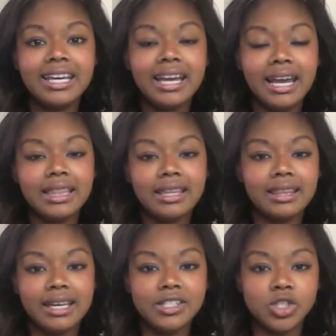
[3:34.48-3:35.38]
Anything
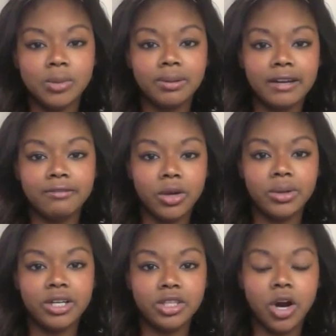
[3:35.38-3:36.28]
that gets your blood
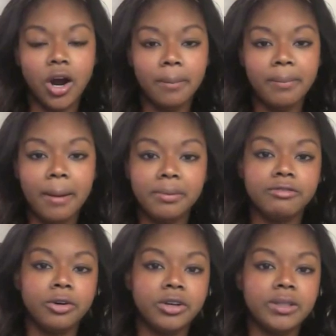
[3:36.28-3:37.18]
flowing and your heart pumping
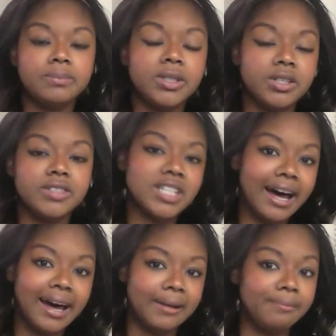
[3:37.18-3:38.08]
for a good period of
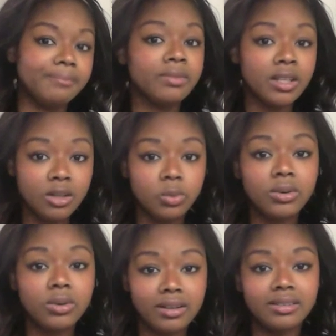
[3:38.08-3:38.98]
time
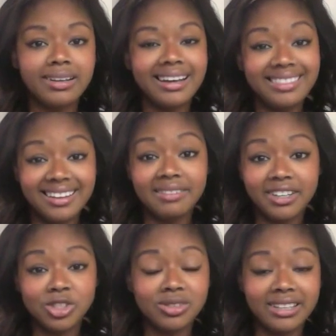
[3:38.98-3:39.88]
will, I think,
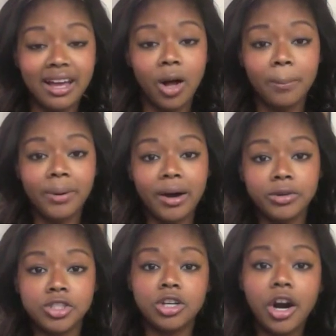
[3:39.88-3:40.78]
eventually help
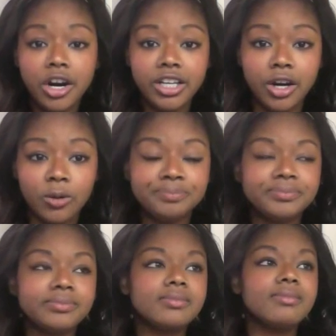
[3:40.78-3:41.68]
out your cardio.
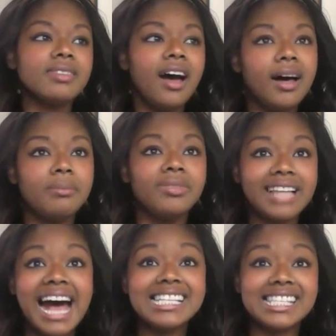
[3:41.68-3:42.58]
The
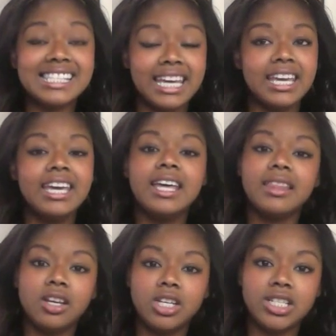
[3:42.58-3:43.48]
last thing
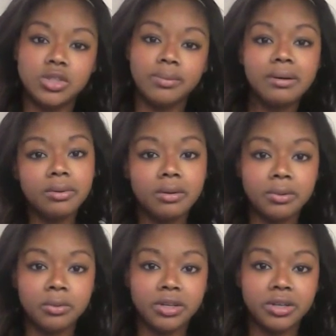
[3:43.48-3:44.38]
that you need to remember
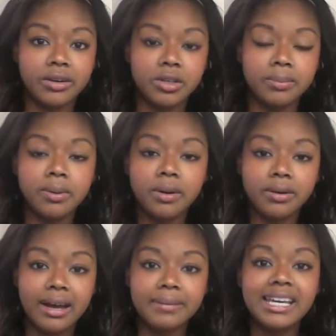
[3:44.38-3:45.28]
about working out your
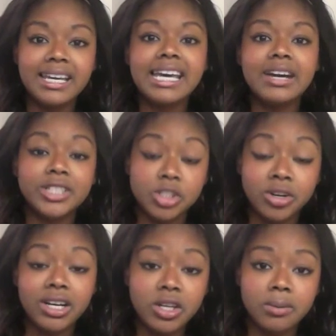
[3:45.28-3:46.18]
program or in
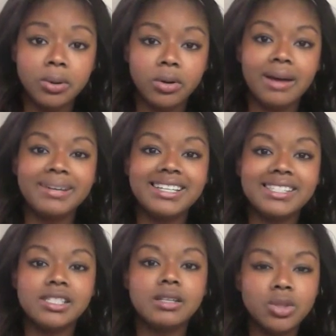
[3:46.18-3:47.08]
training your program
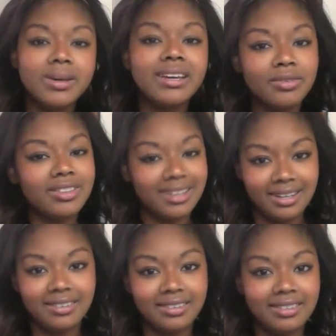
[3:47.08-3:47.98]
is doing
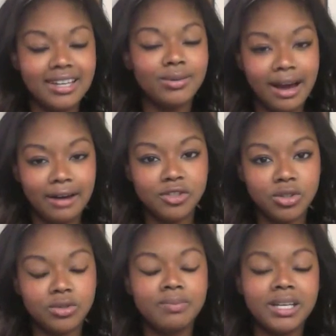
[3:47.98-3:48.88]
everything that you have
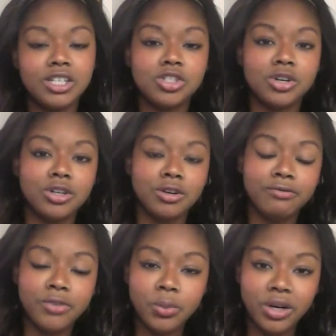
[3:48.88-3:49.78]
to. Making sure your
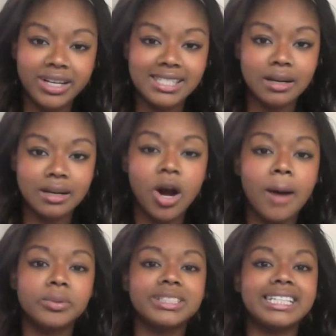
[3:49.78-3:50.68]
footwork is done
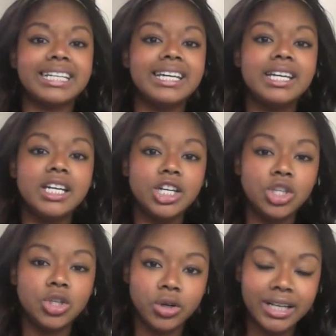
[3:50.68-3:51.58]
properly,
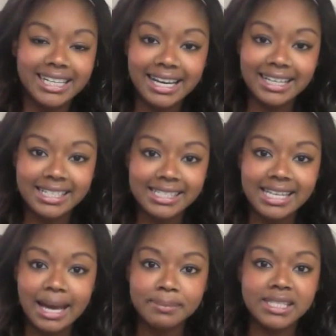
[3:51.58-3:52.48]
your connecting
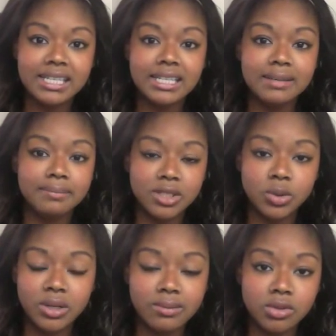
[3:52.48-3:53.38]
steps and in
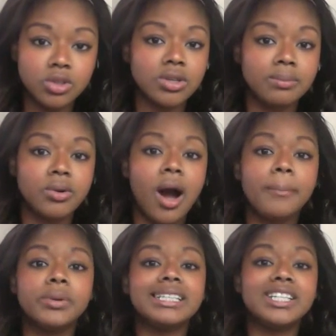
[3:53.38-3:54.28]
between moves are done
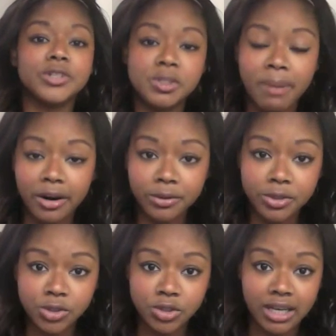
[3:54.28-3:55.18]
properly, your
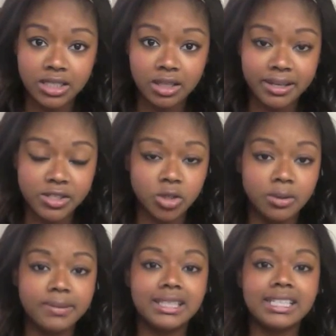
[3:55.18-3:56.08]
spirals are done to the best of your
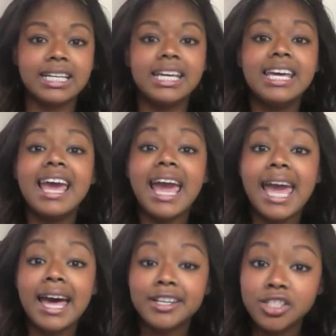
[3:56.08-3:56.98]
ability,
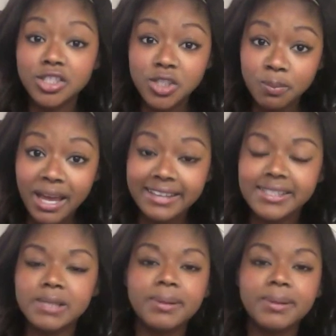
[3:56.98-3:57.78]
and your spins.